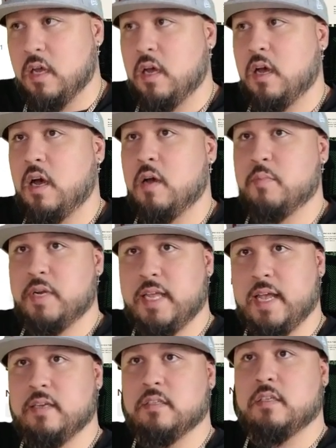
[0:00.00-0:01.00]
But
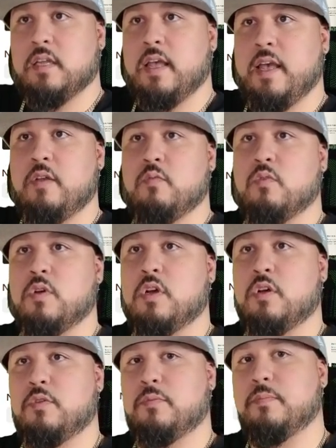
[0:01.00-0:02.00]
again,
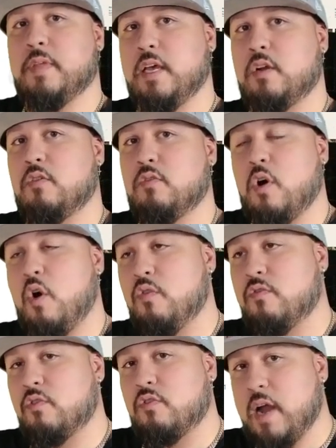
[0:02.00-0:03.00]
it'll
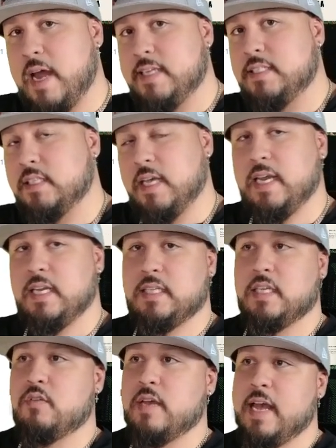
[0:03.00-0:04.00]
overwrite anything
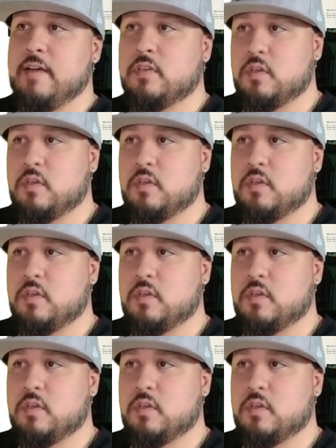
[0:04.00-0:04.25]
you have on the